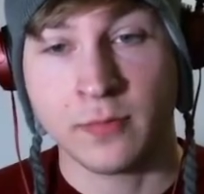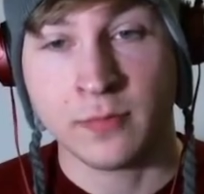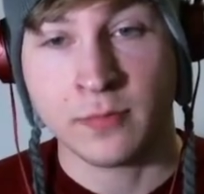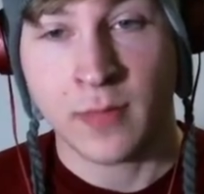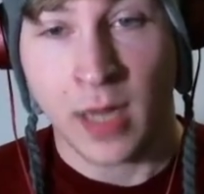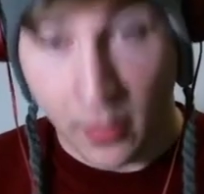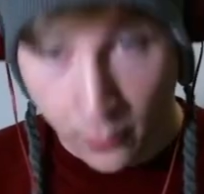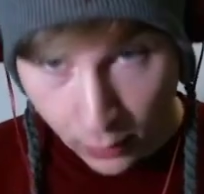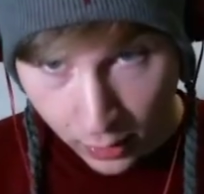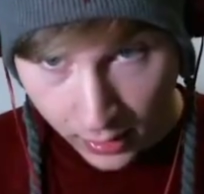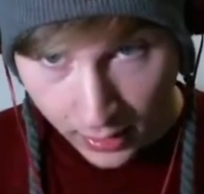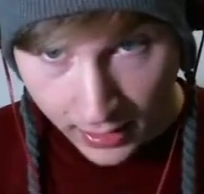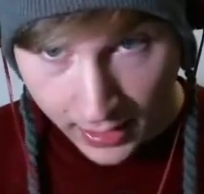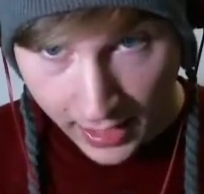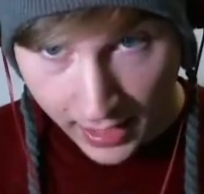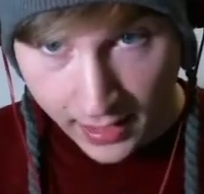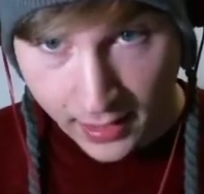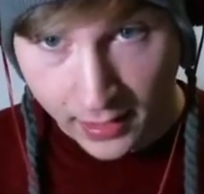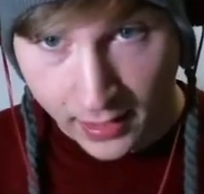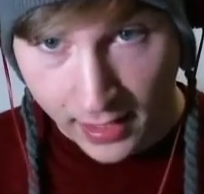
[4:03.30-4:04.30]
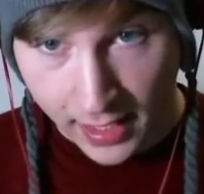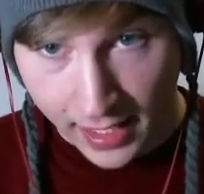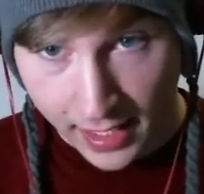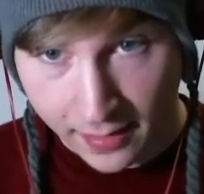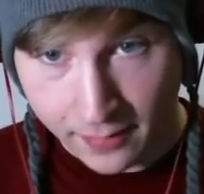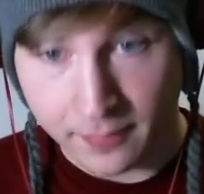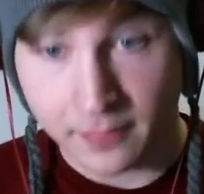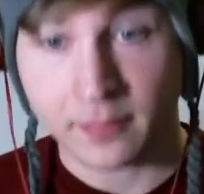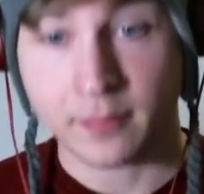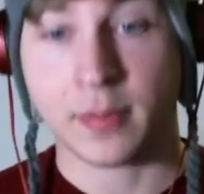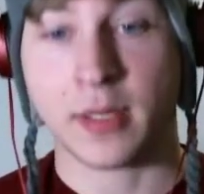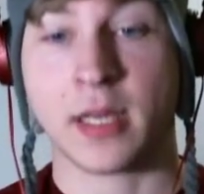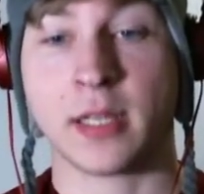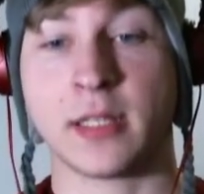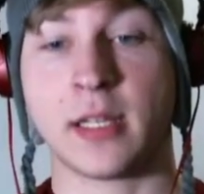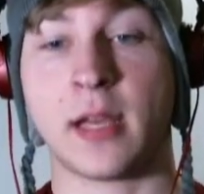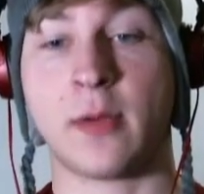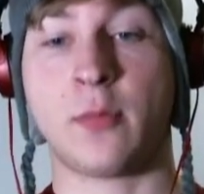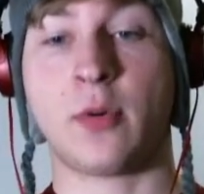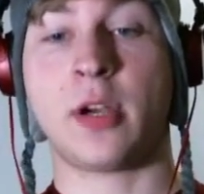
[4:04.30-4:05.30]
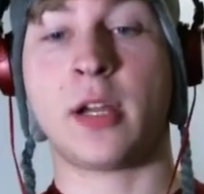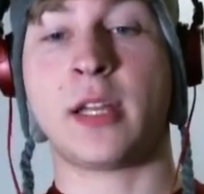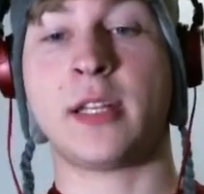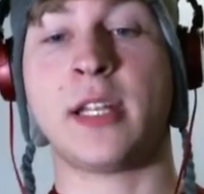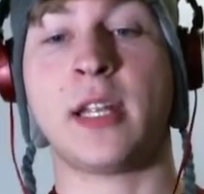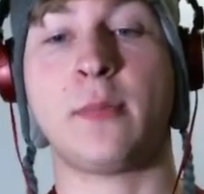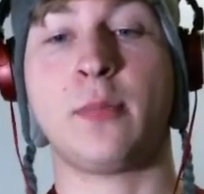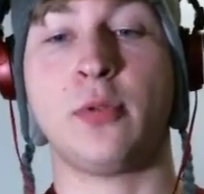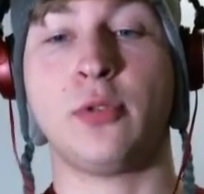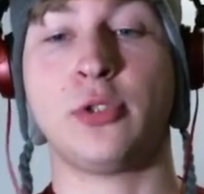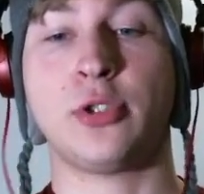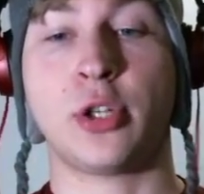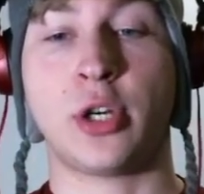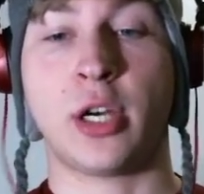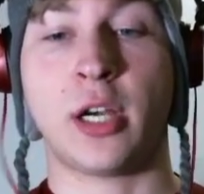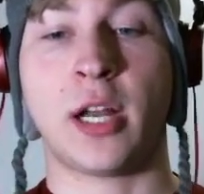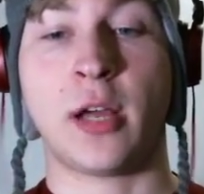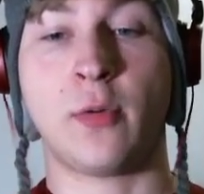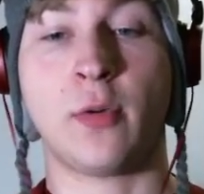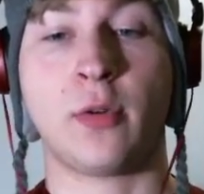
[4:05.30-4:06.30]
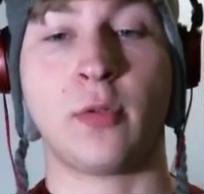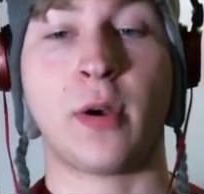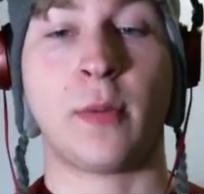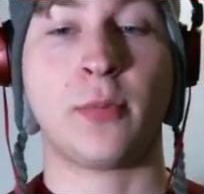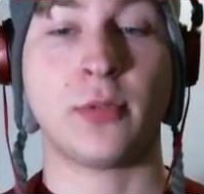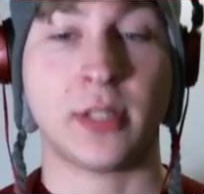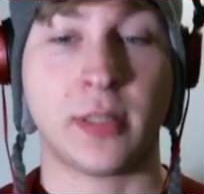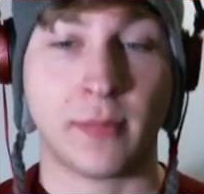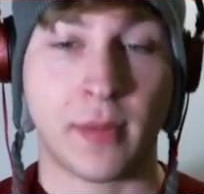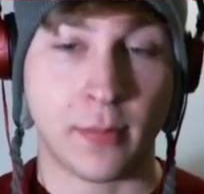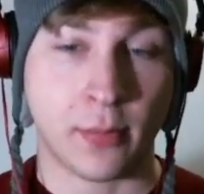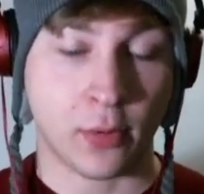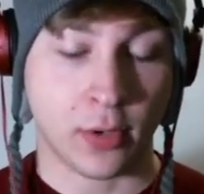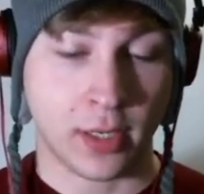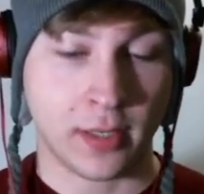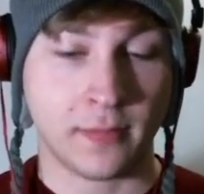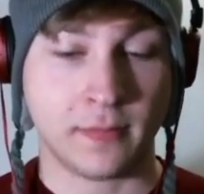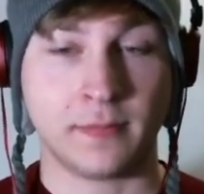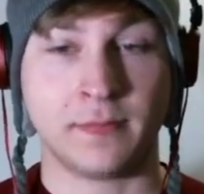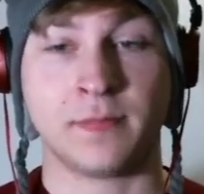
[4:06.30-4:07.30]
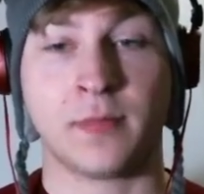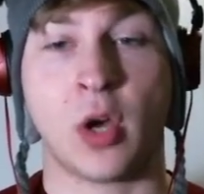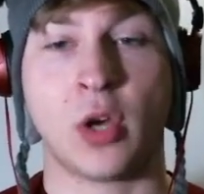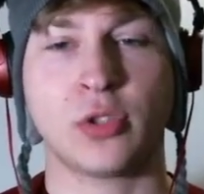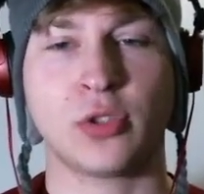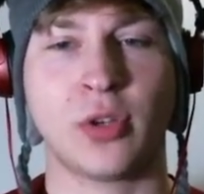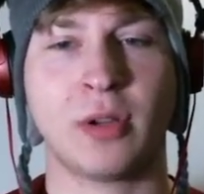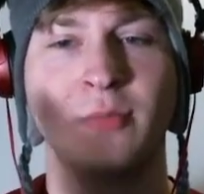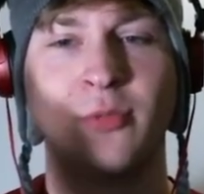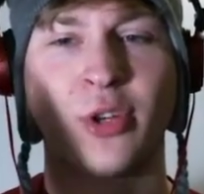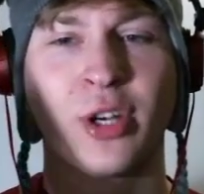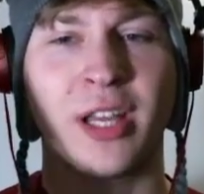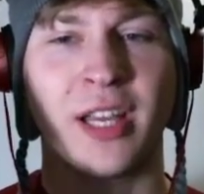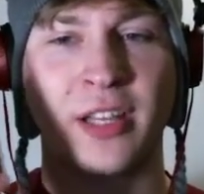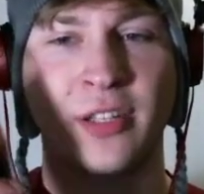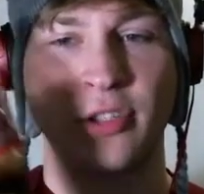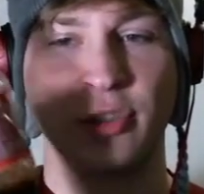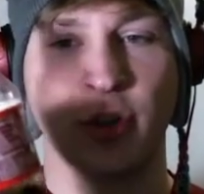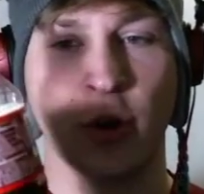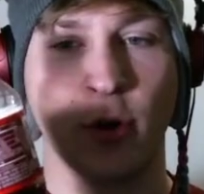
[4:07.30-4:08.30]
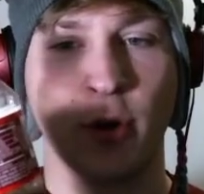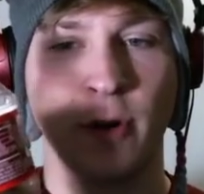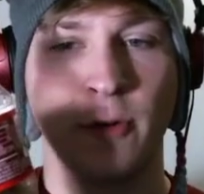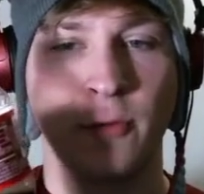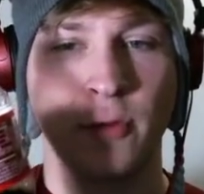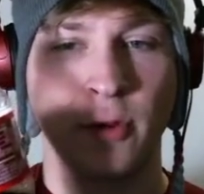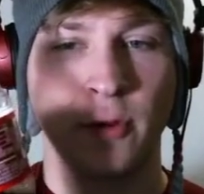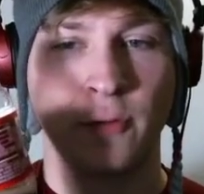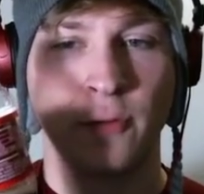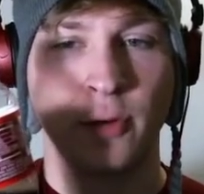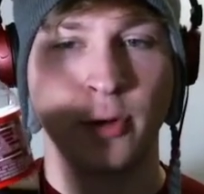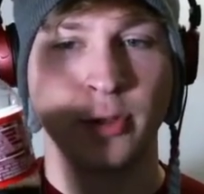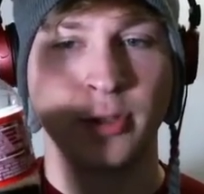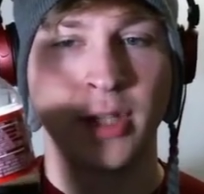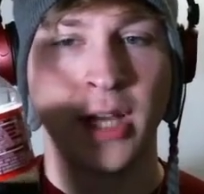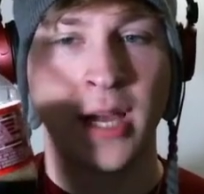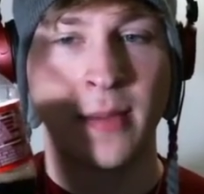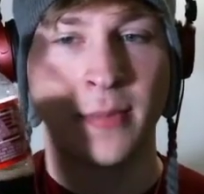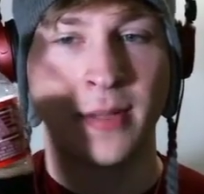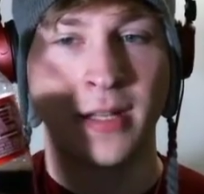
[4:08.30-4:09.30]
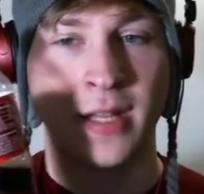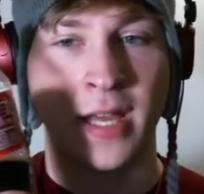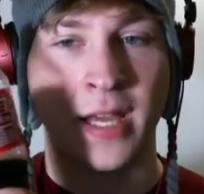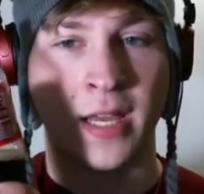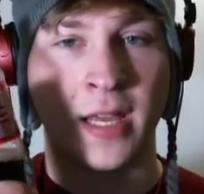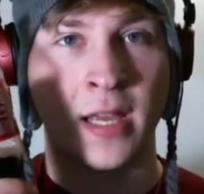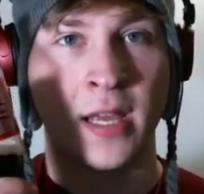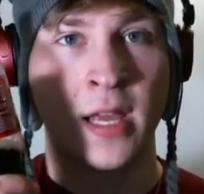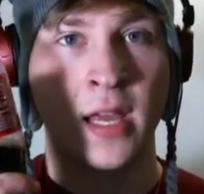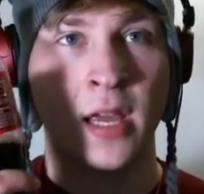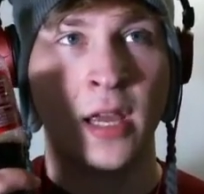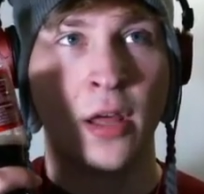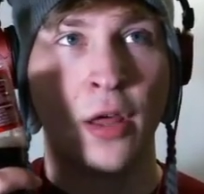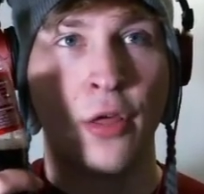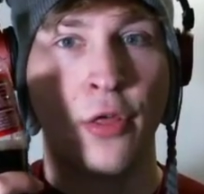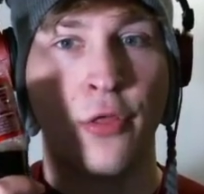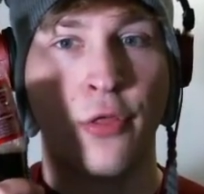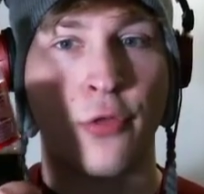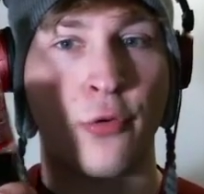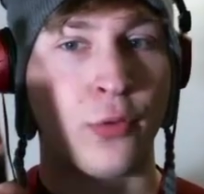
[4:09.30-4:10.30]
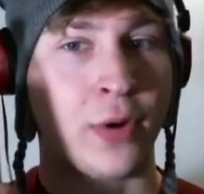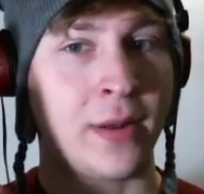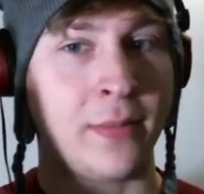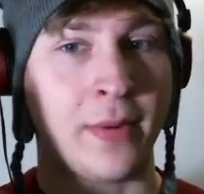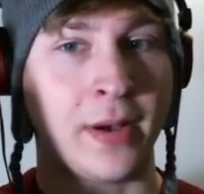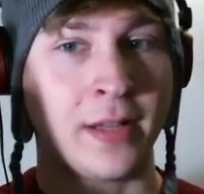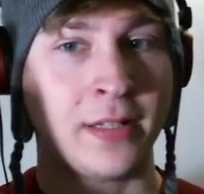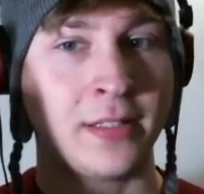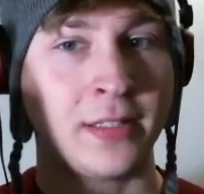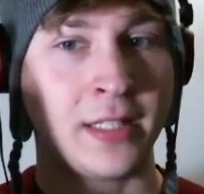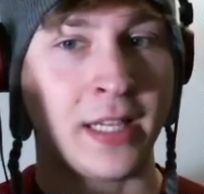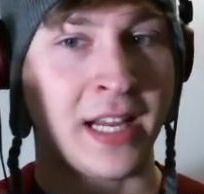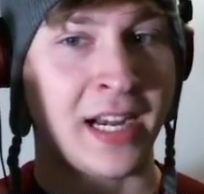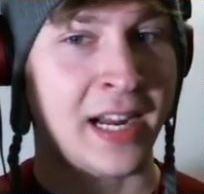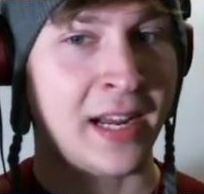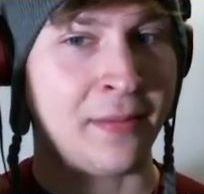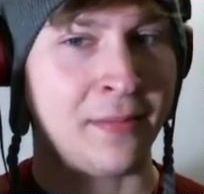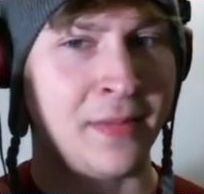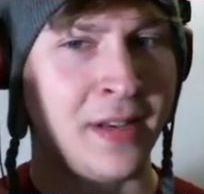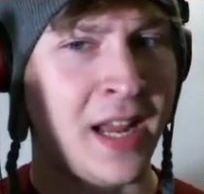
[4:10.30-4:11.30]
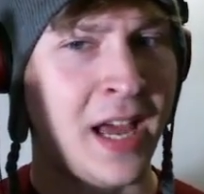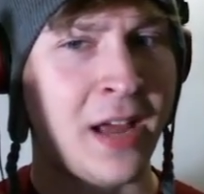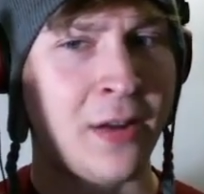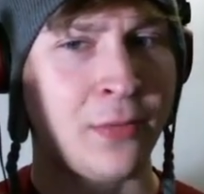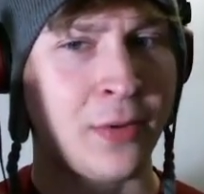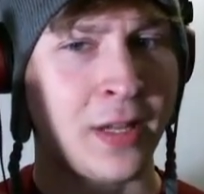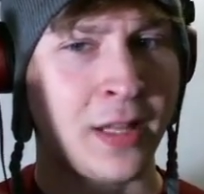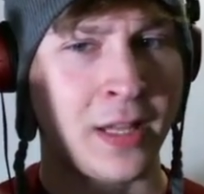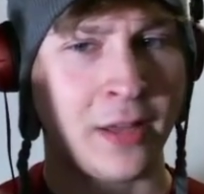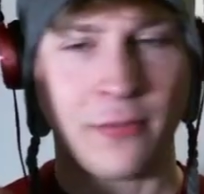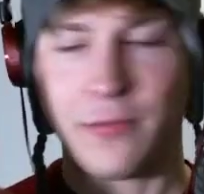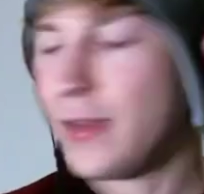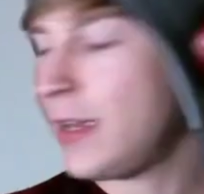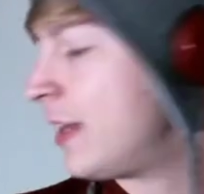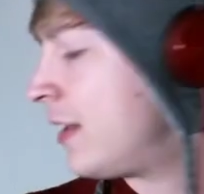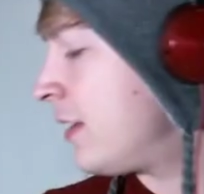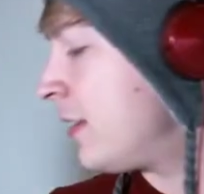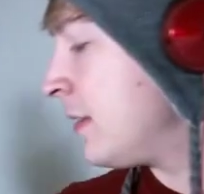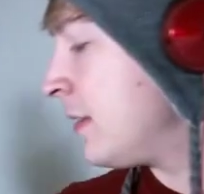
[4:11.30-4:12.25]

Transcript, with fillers: I'm wearing a Canada hat because I'm wearing a Deadpool shirt and I want to represent my boy. Also, I'm drinking soda for the first time in like 3 months, and I'm not really a fan.